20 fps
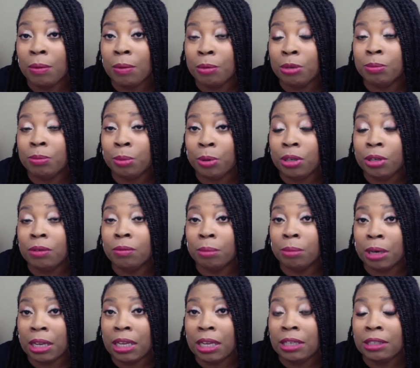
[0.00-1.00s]
it was put in
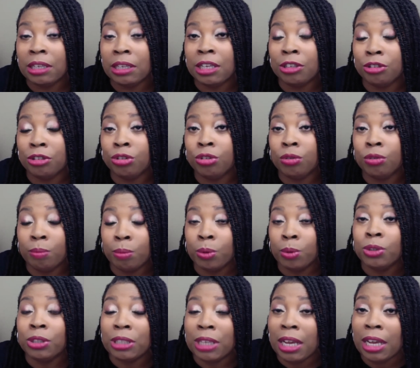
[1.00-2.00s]
place is to
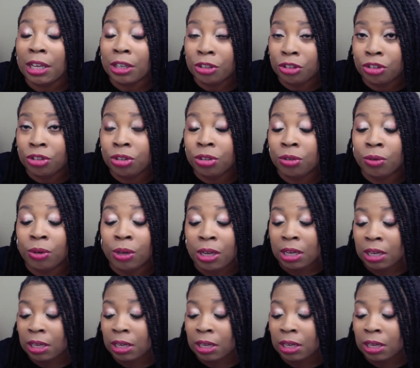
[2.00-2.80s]
protect you.